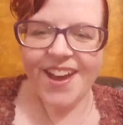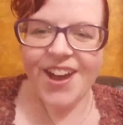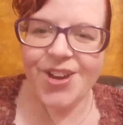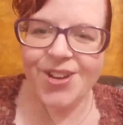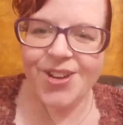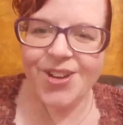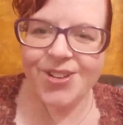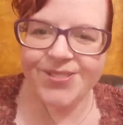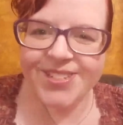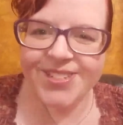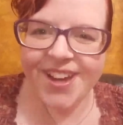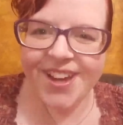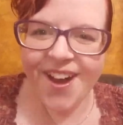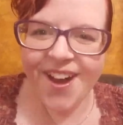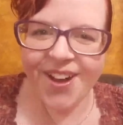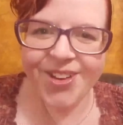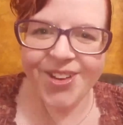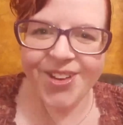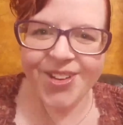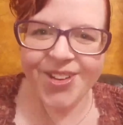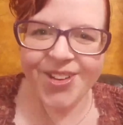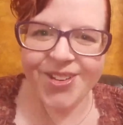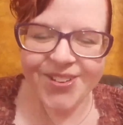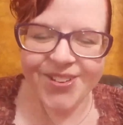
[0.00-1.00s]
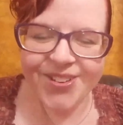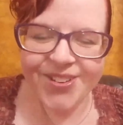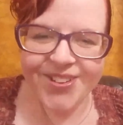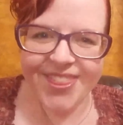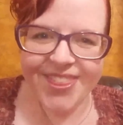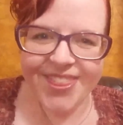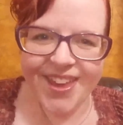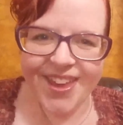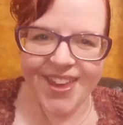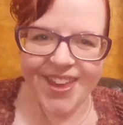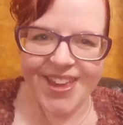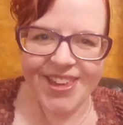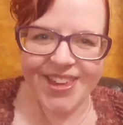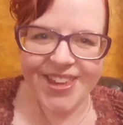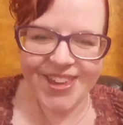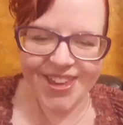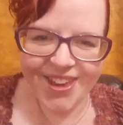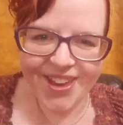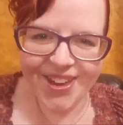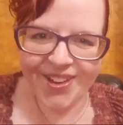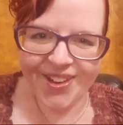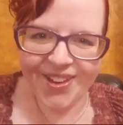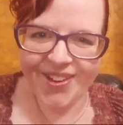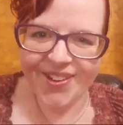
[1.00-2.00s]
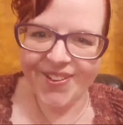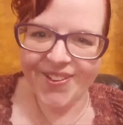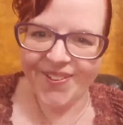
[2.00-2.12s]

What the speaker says: Otaku, thank you.